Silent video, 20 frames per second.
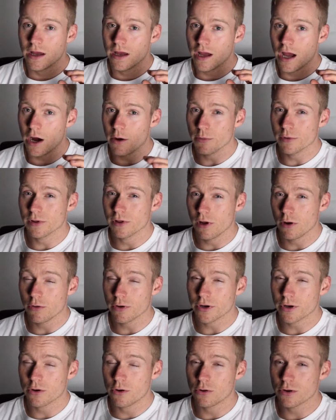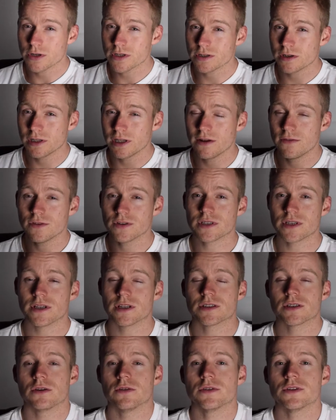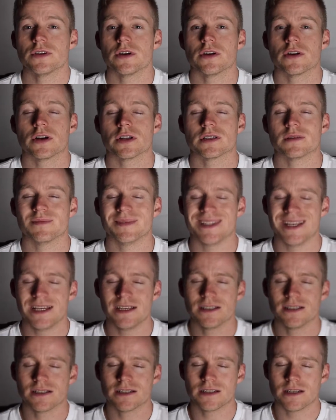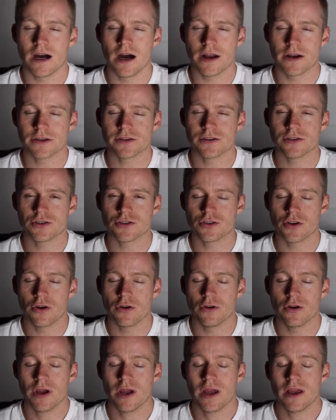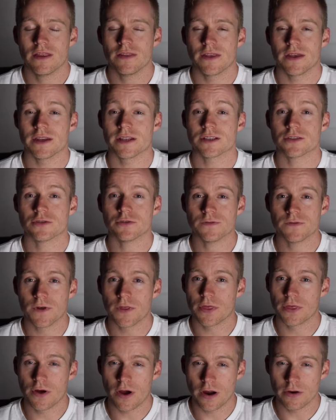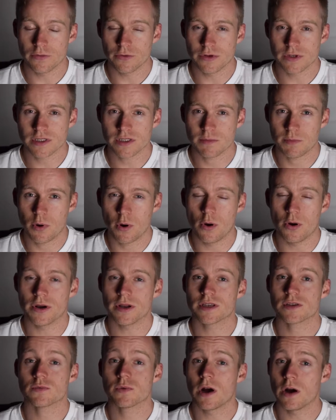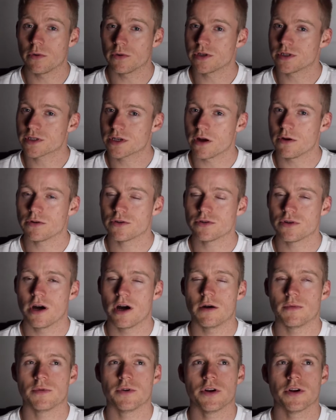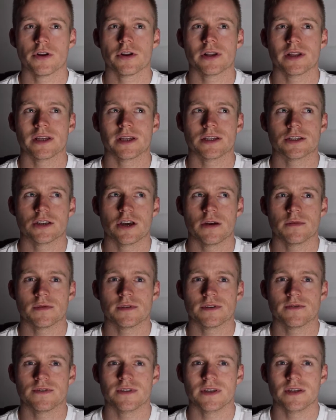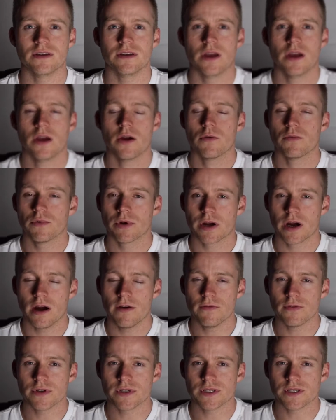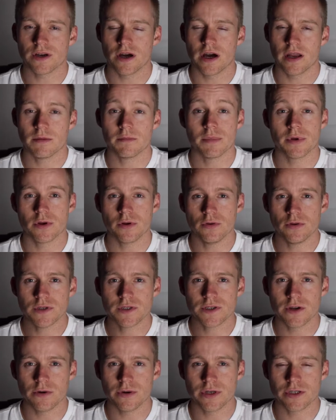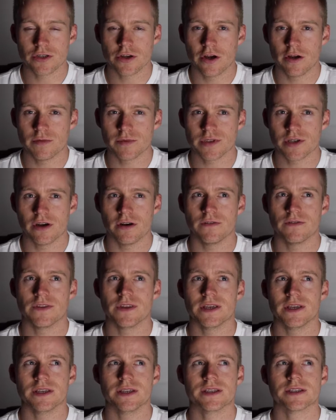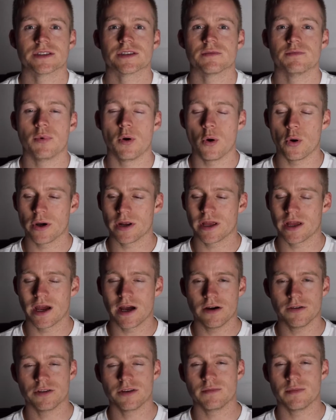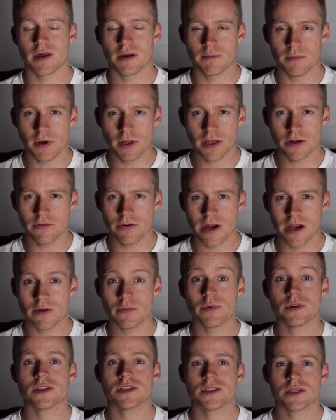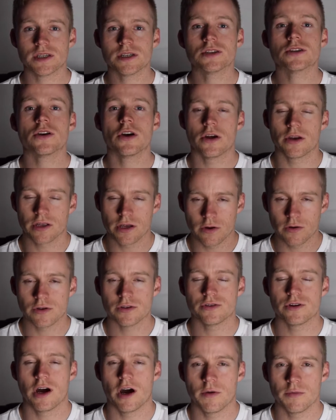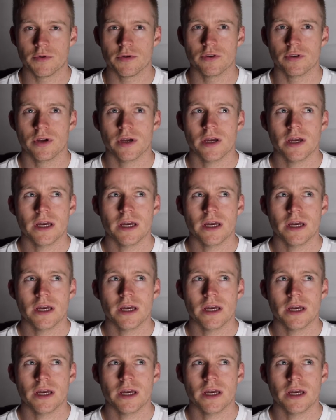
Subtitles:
help with lowering cortisol levels, and it's also got some decent data to show that it's good for thyroid support as well, which is going to help not only in terms of the recovery side, but also in terms of the supporting a healthy metabolic rate, which is in turn going to help you